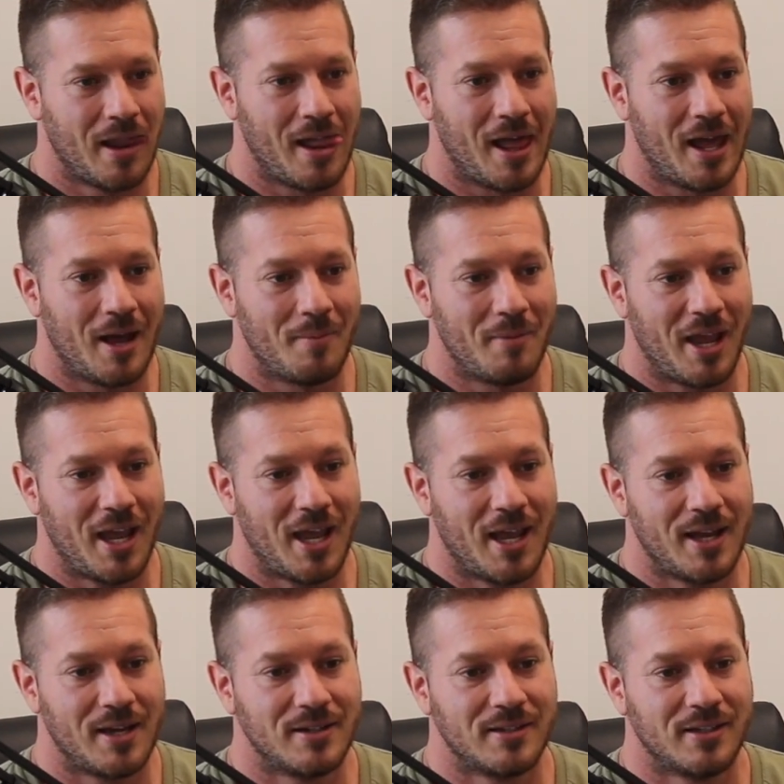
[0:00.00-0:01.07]

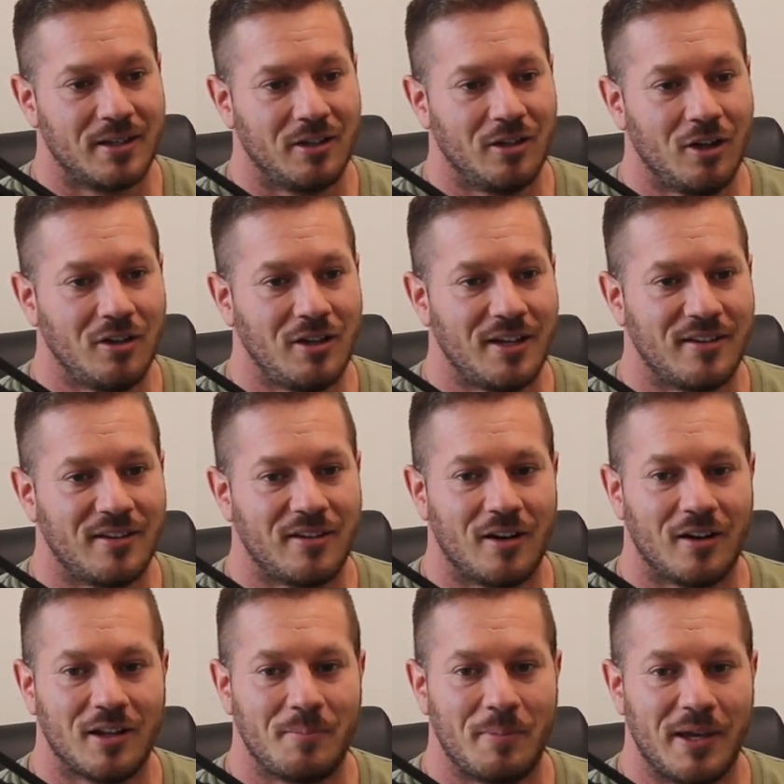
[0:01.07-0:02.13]
And not
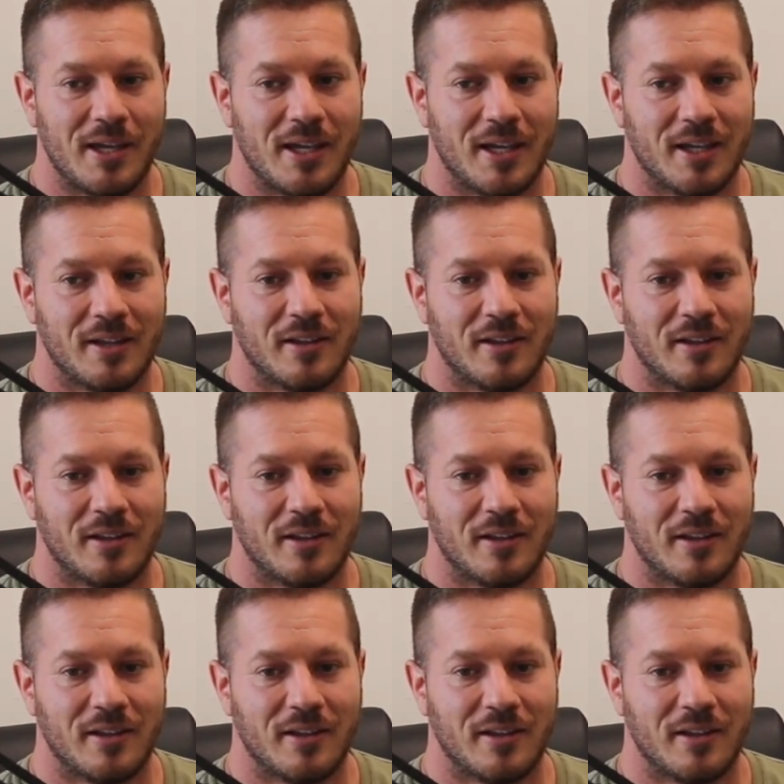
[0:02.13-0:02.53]
necessarily peaking